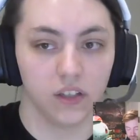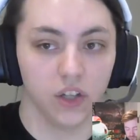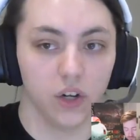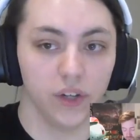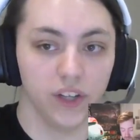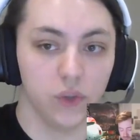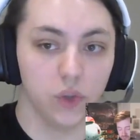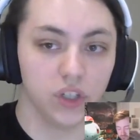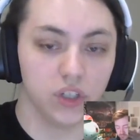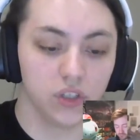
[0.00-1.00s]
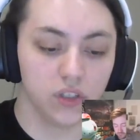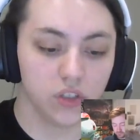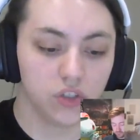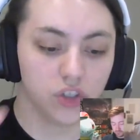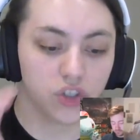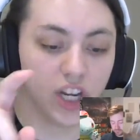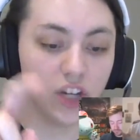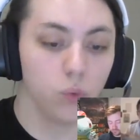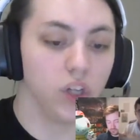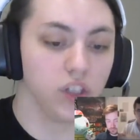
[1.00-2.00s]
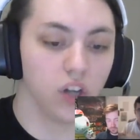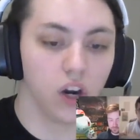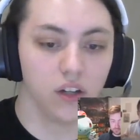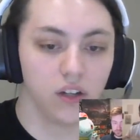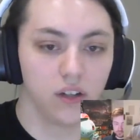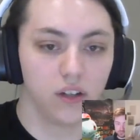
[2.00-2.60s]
you know, if you can just change 1 card.